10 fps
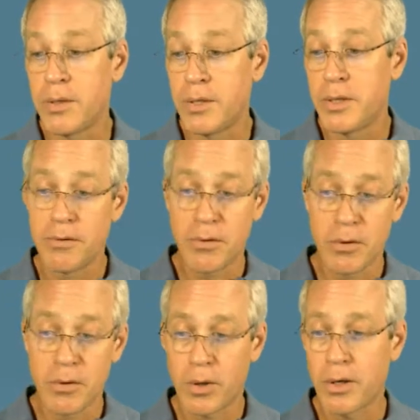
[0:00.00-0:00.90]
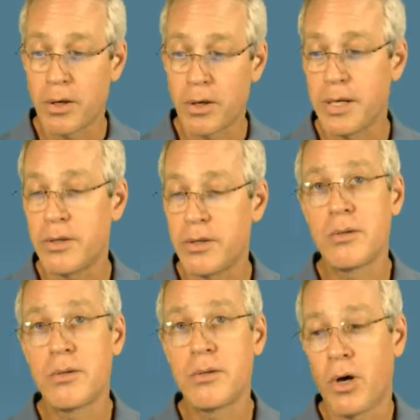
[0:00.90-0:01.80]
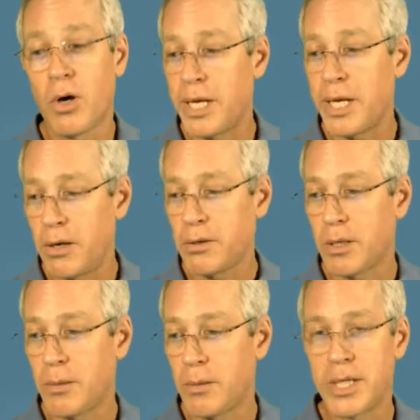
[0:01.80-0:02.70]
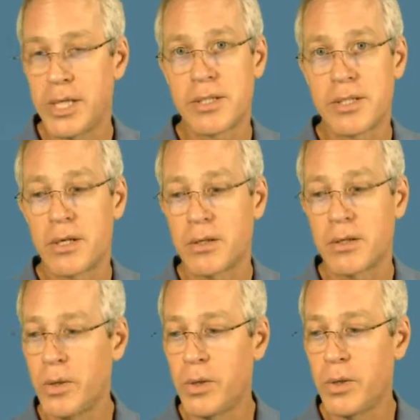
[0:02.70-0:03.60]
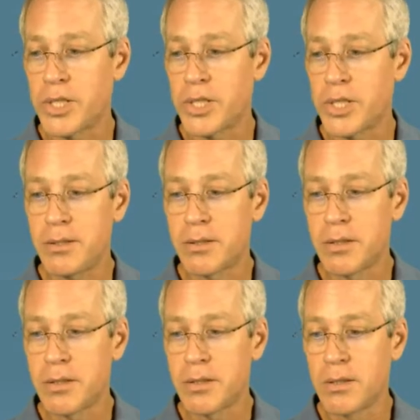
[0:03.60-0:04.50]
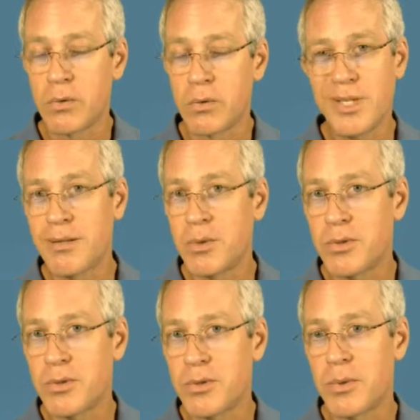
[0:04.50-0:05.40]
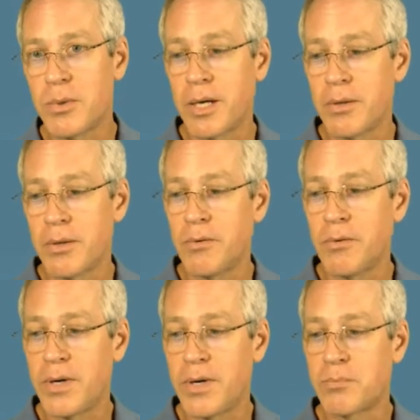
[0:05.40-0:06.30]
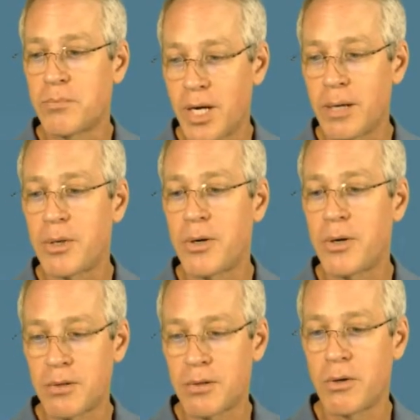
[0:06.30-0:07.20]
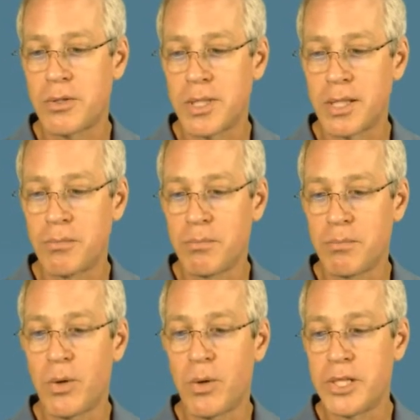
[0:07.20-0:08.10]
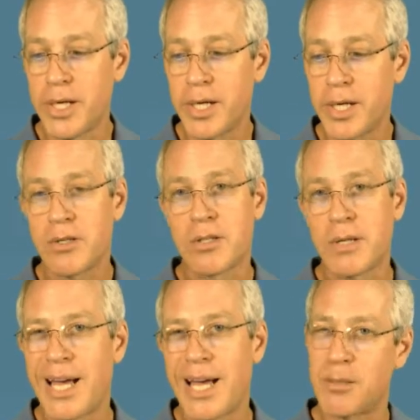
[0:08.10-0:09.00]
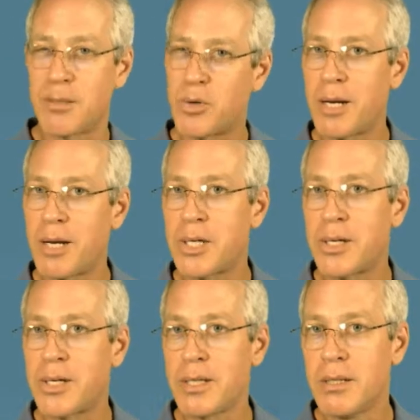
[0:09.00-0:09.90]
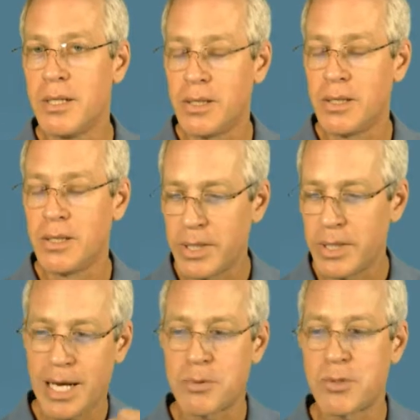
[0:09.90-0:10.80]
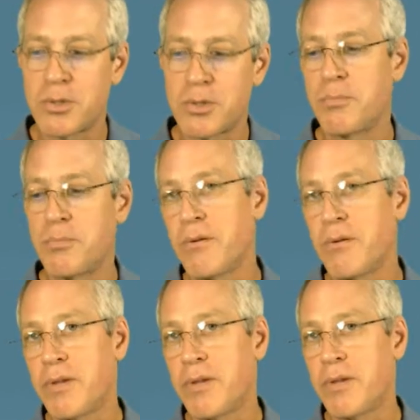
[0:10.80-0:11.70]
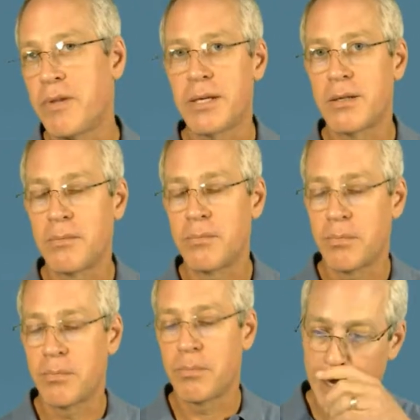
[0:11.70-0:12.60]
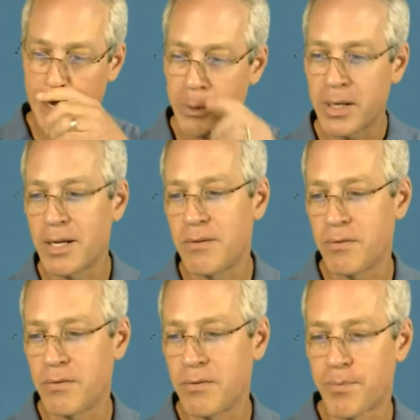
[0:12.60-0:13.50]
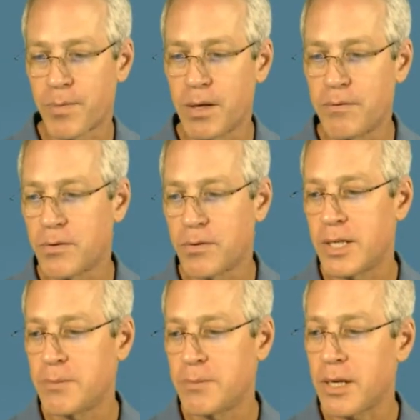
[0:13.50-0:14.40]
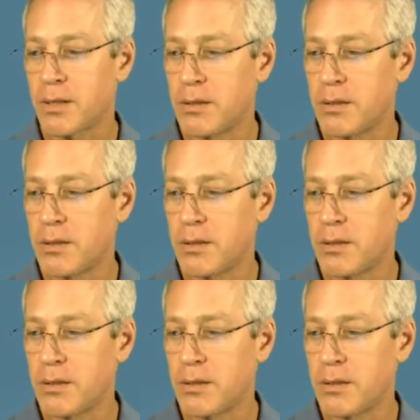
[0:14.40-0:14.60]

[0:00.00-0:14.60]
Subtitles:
Different organ altogether, gallbladder, a couple of changes there. Cholangitis, really the most common kind we'll find is primary sclerosing cholangitis. So just adding the primary really captures the spirit of that, like the code I gave a few slides back.